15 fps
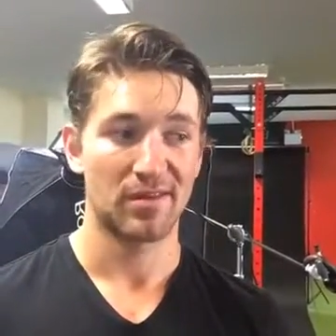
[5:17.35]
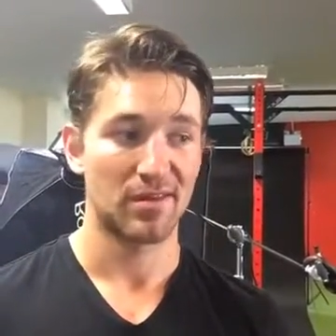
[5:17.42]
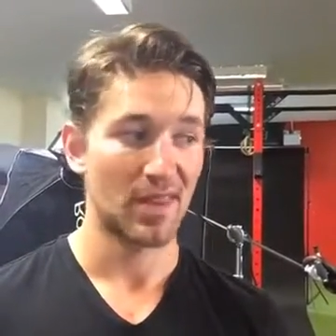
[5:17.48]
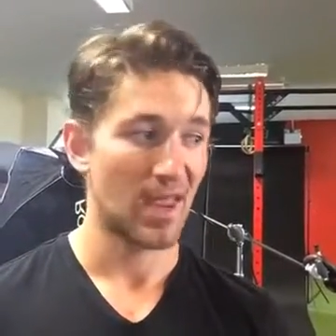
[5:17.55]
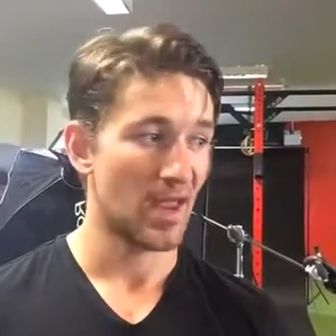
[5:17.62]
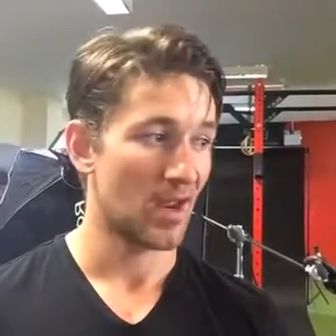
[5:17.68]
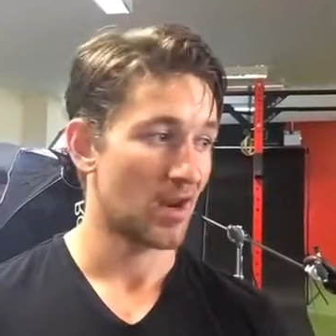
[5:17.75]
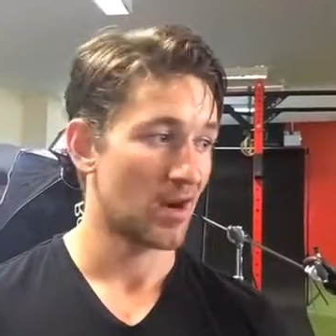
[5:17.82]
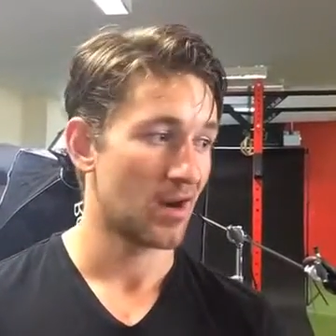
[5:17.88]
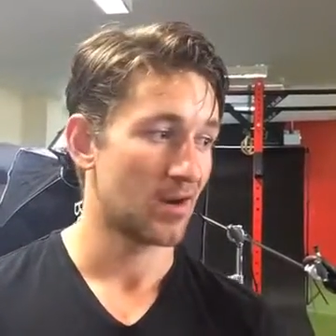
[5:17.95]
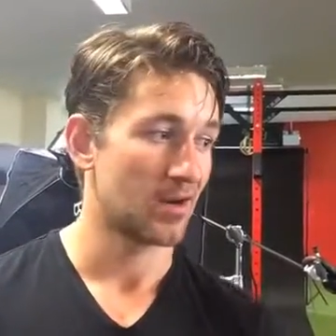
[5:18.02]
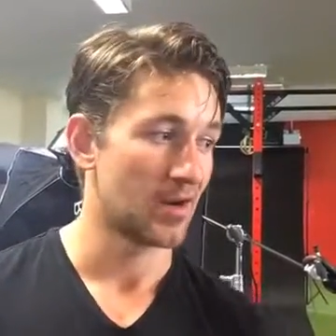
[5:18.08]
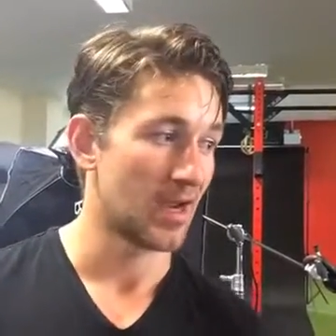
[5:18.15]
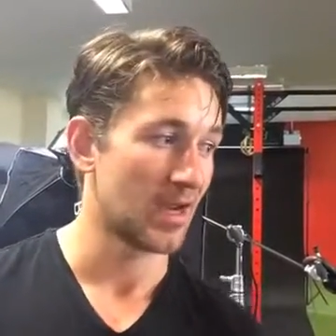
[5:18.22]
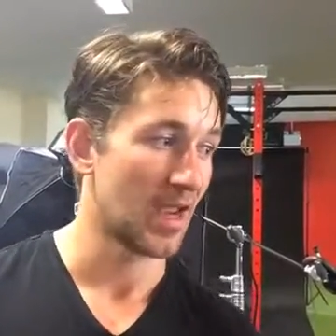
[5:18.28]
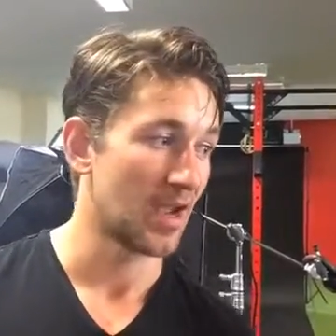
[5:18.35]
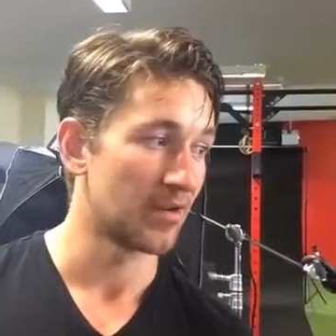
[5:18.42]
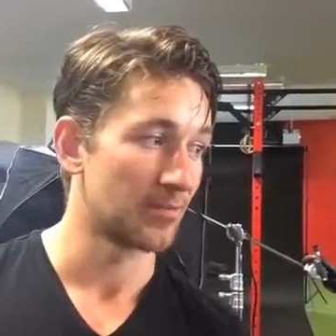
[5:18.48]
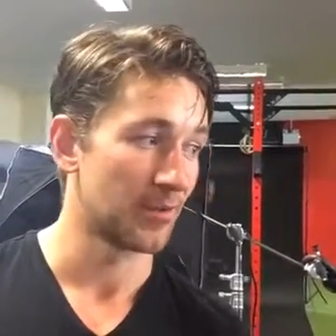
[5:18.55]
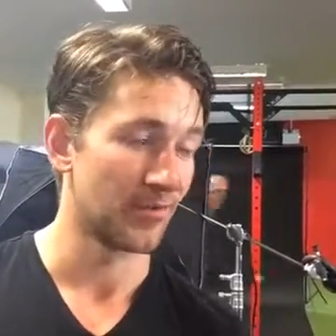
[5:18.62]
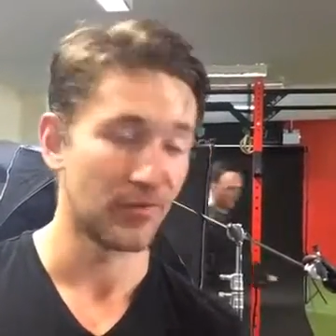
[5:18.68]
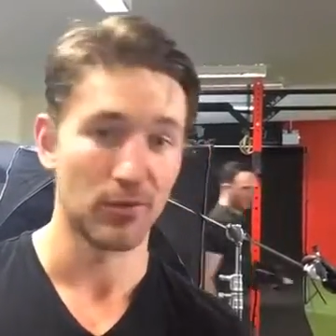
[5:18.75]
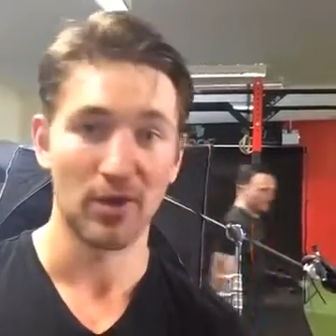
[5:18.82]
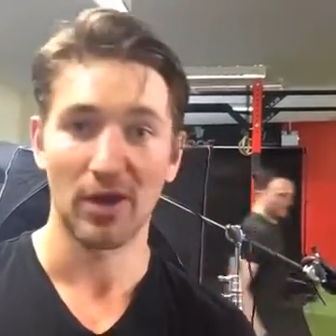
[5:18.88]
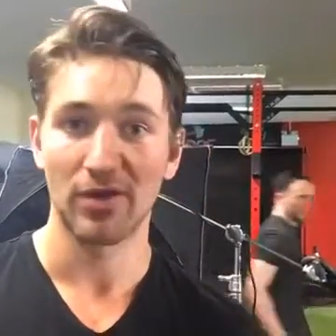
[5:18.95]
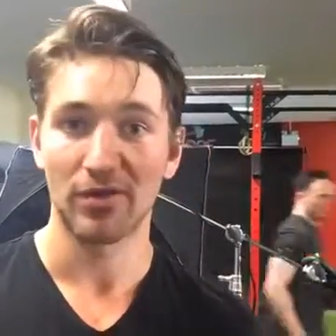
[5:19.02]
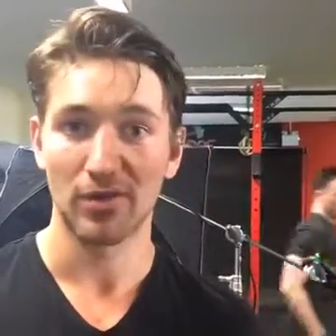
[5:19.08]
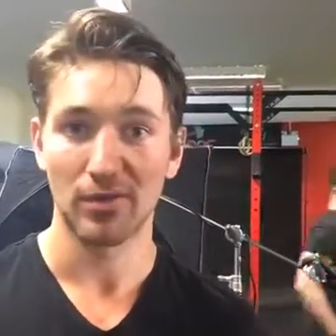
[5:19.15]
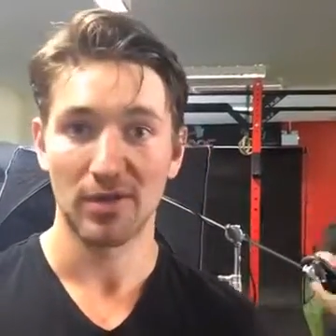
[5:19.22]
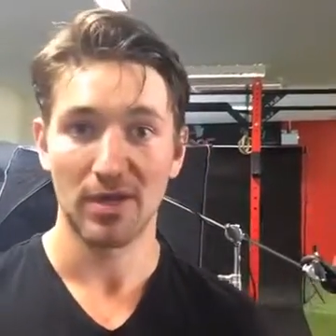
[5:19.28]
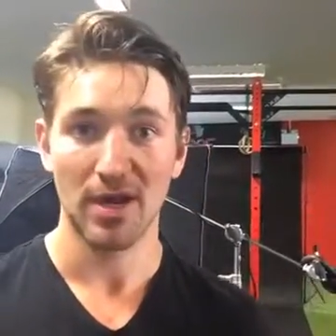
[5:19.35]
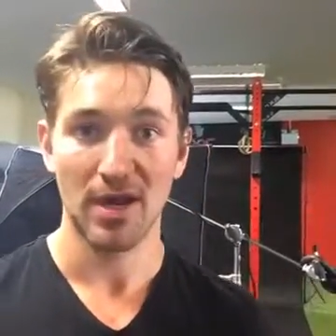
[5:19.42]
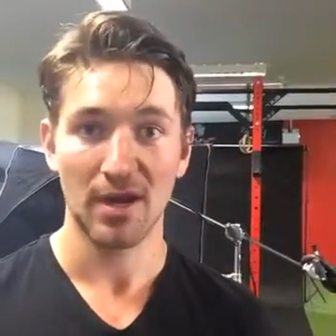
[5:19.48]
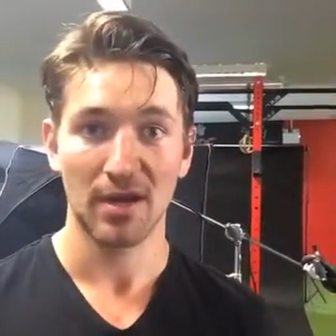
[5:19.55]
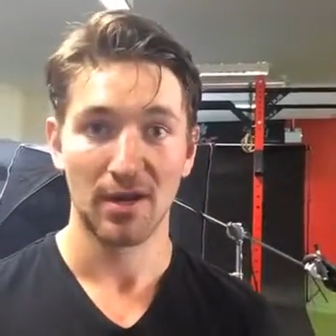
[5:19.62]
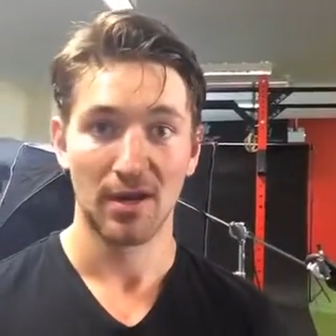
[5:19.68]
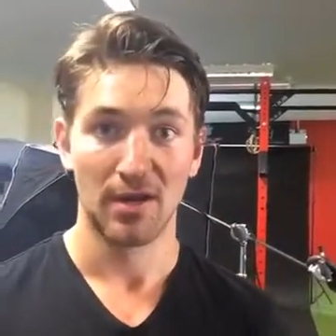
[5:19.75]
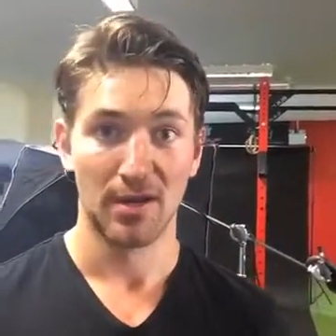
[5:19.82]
They are accountable for what I do in there.